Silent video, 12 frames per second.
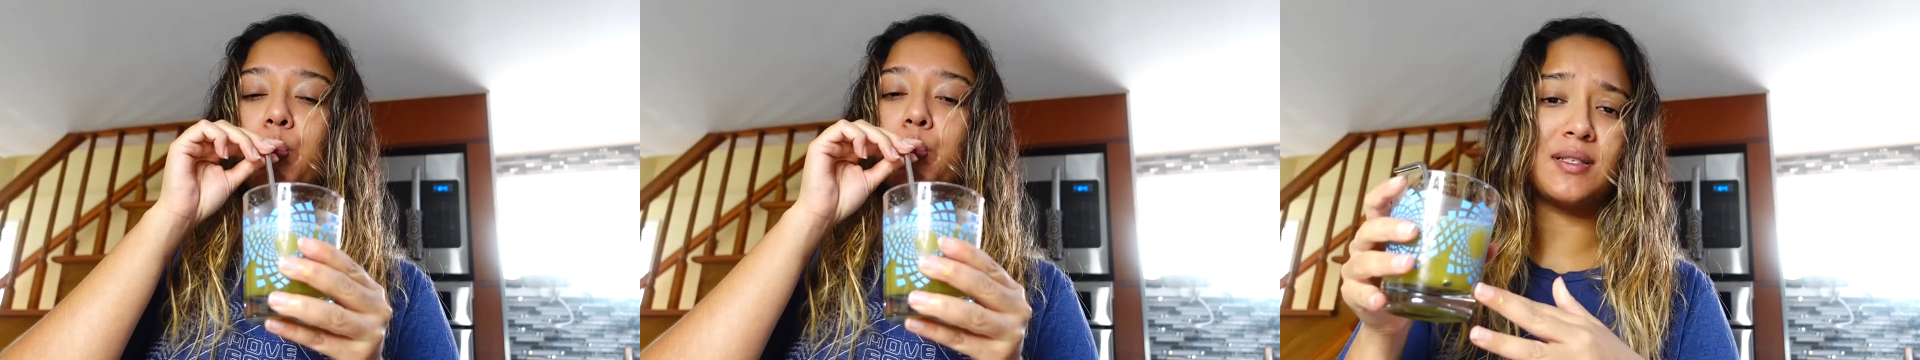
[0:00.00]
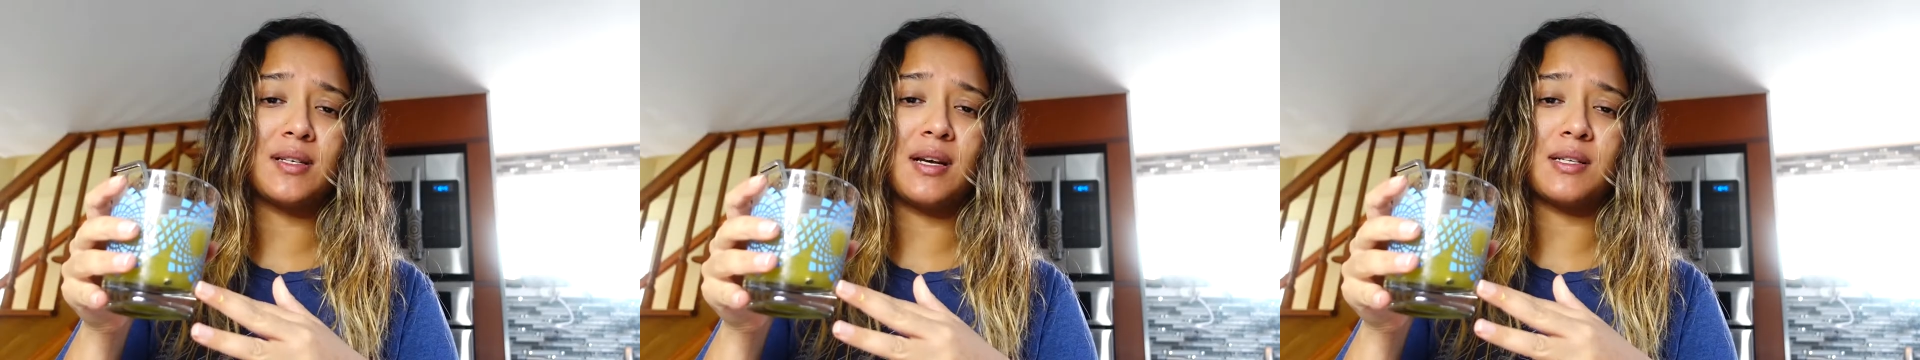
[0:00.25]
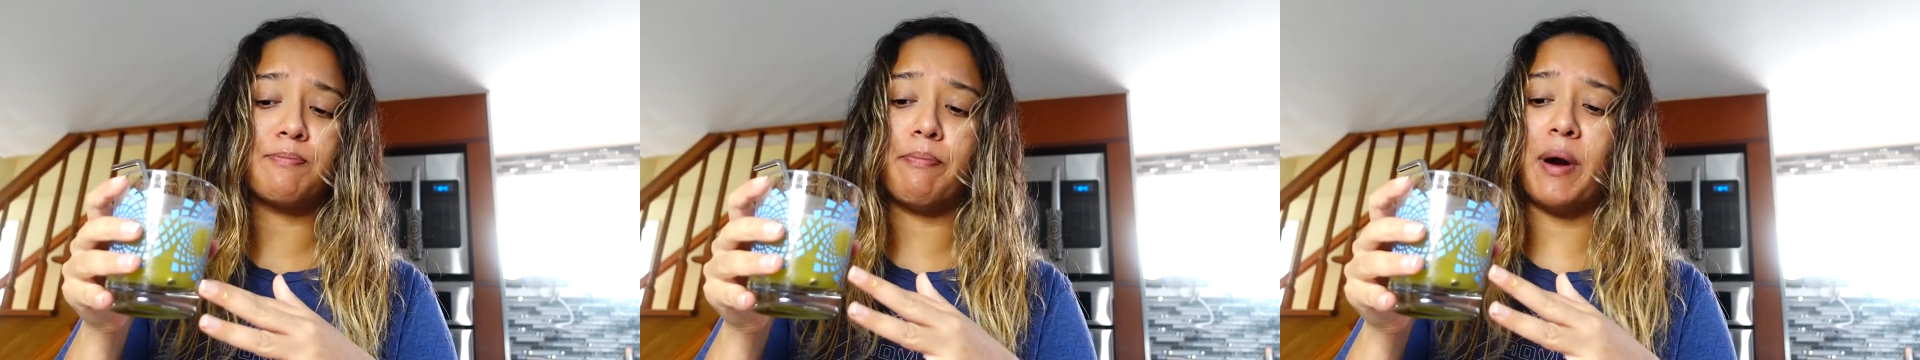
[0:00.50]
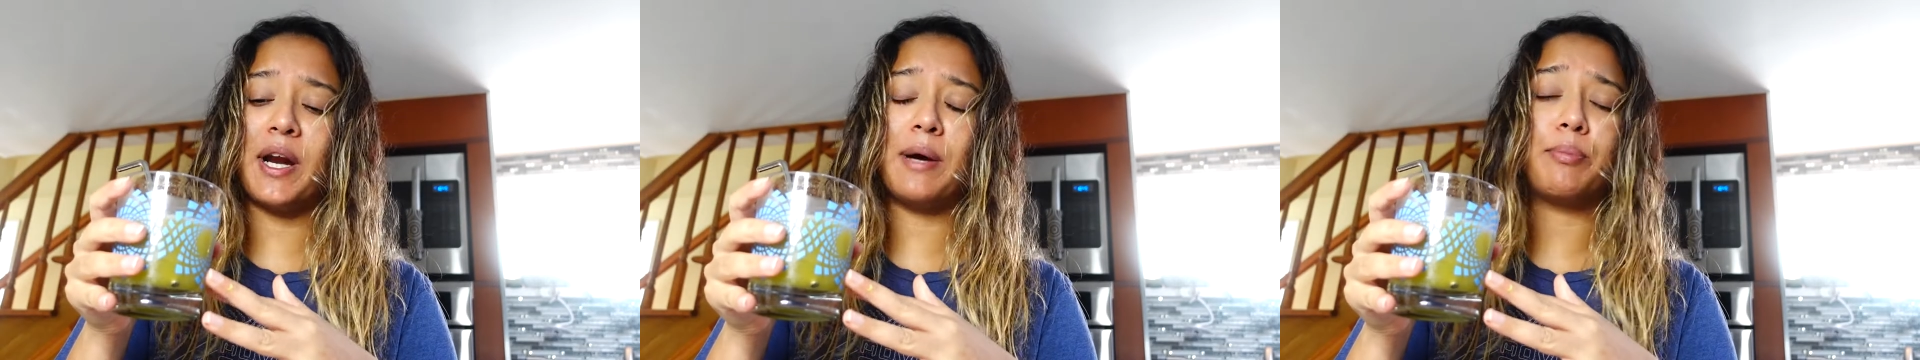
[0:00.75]
This has
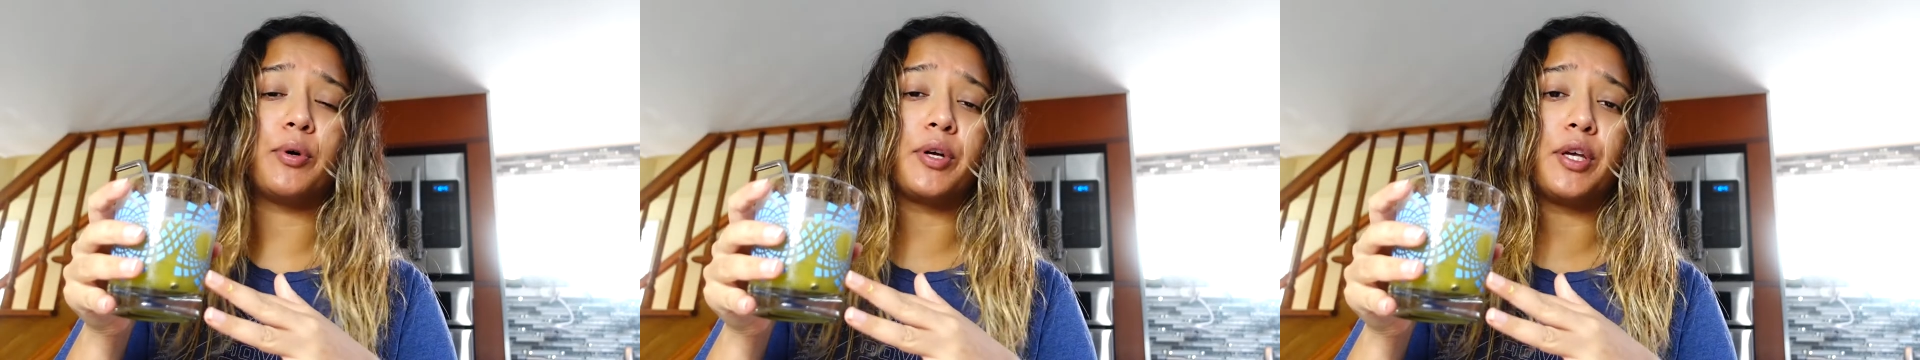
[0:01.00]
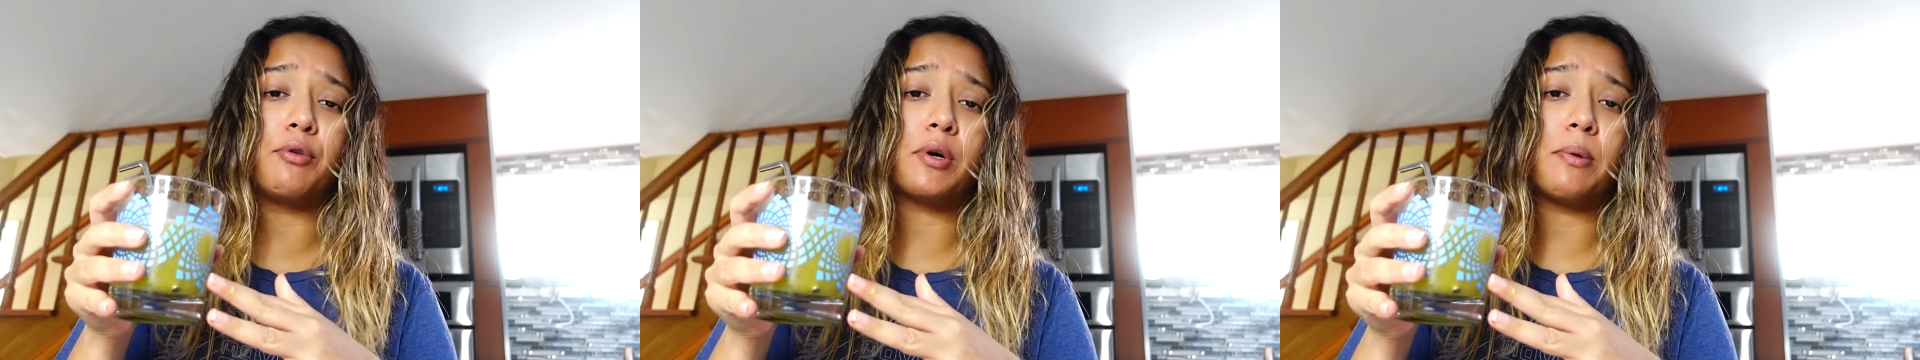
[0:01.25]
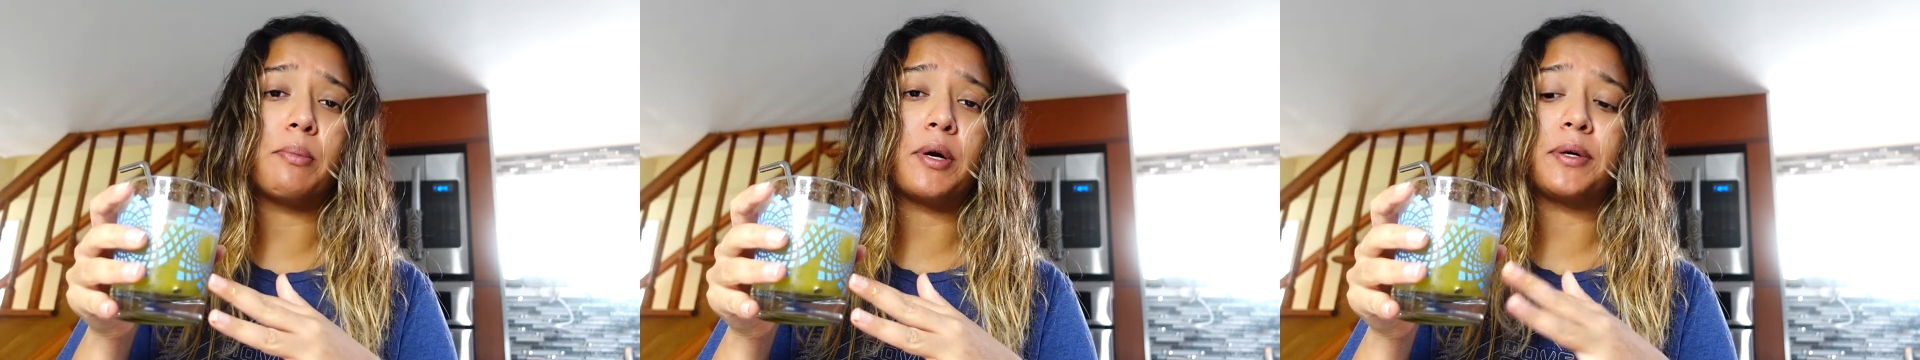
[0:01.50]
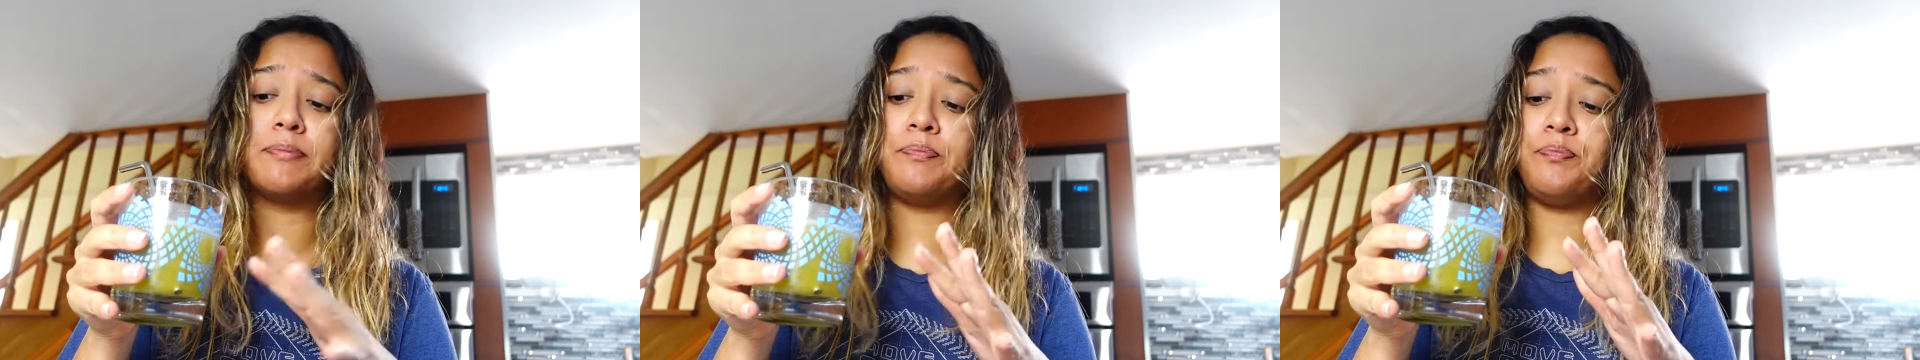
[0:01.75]
pineapple and
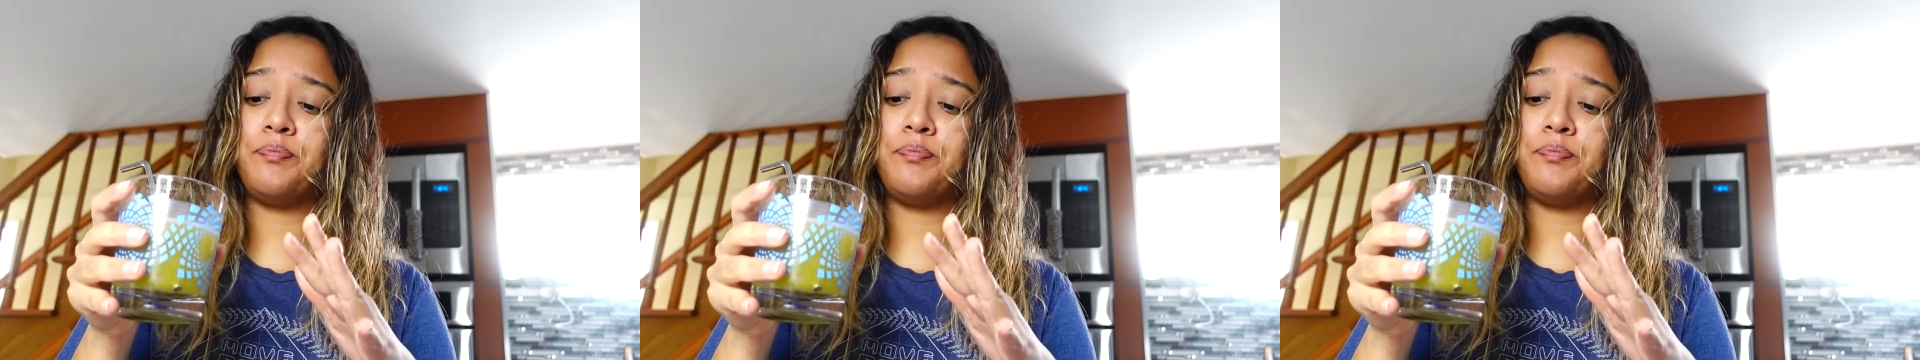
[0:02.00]
cucumber